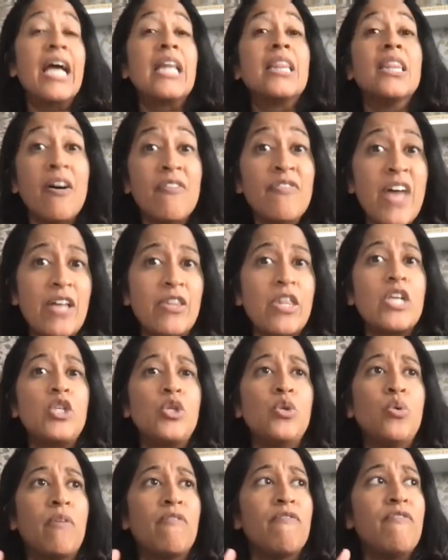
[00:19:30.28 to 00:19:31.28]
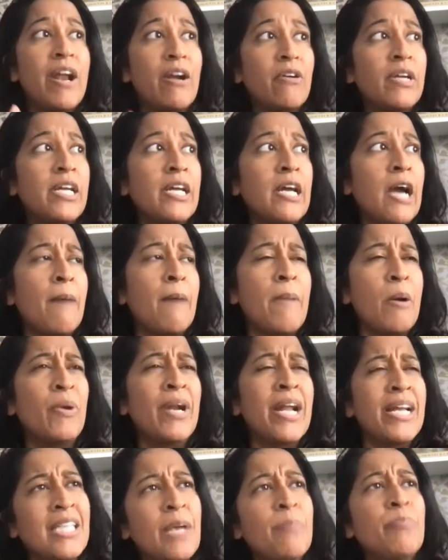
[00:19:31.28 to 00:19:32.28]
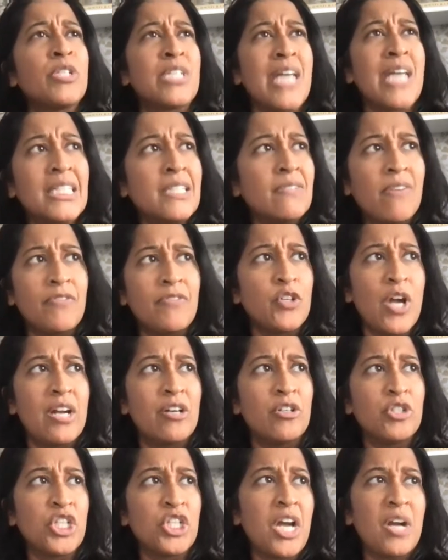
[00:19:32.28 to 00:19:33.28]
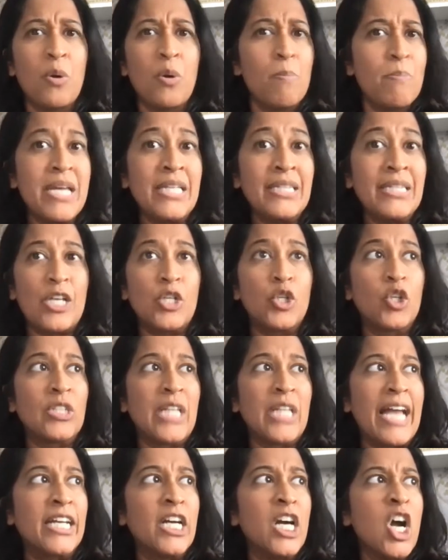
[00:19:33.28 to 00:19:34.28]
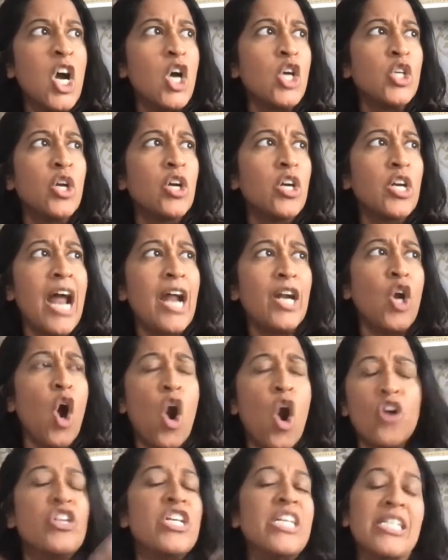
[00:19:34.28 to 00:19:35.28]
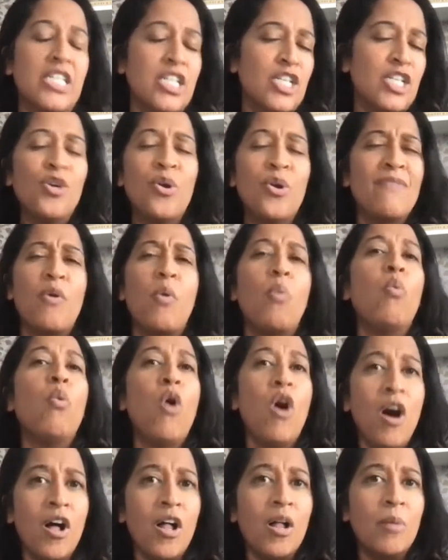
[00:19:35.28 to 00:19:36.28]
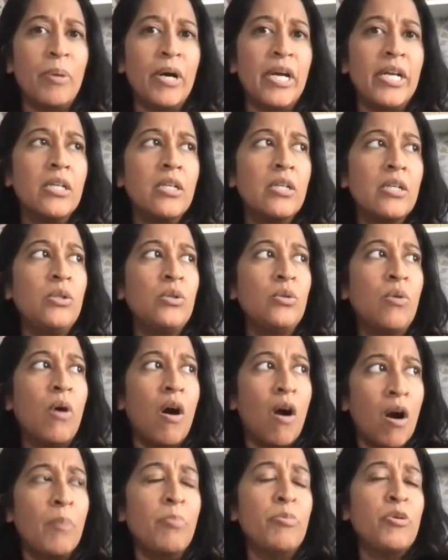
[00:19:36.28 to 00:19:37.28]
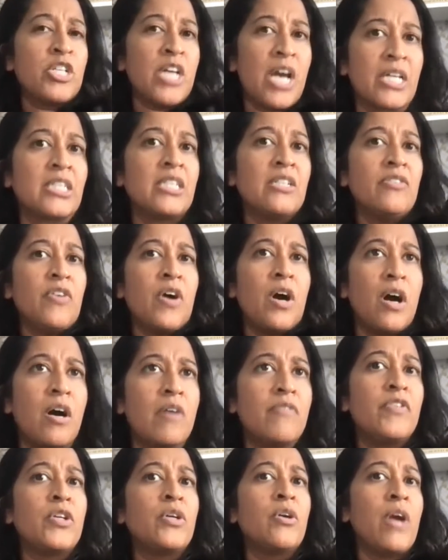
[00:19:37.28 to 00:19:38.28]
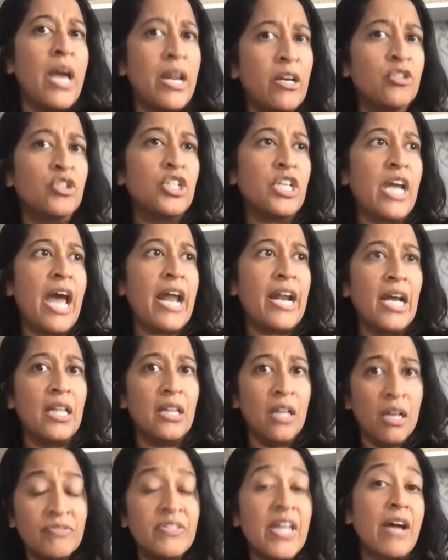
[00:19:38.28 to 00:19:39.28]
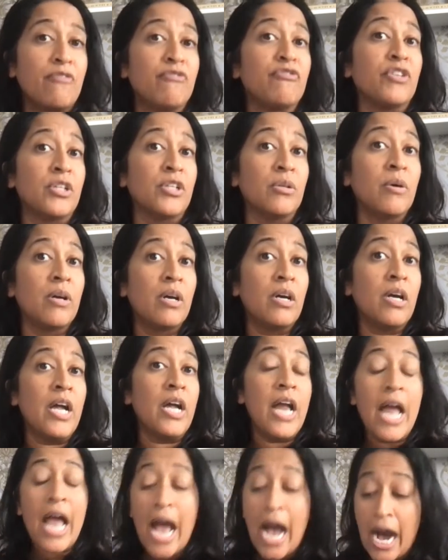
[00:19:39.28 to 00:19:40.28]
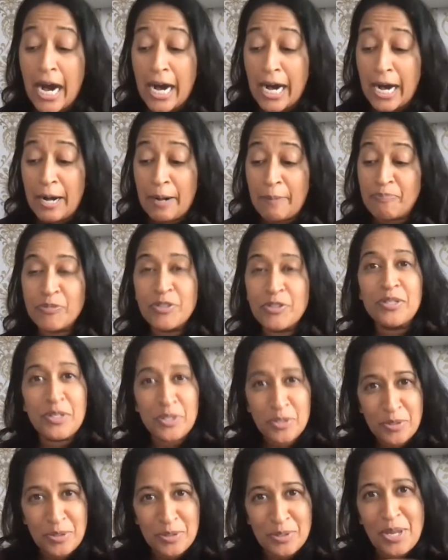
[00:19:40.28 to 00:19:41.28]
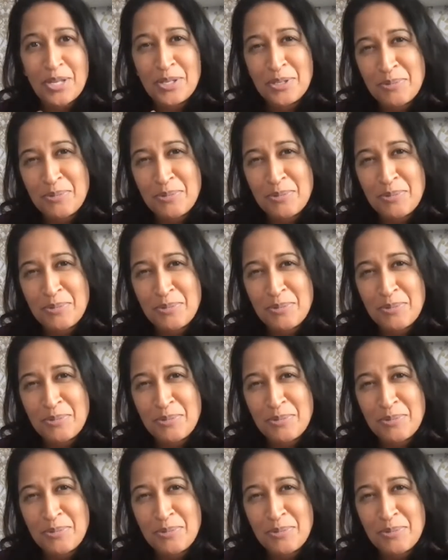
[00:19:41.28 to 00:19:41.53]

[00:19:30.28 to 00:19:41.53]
and I love that you are very um and when I say protective of your energy, I don't mean that you're like you're not hardened. You don't have a wall, but you are protective of your energy. And I love that yeah. for you. Uh, so I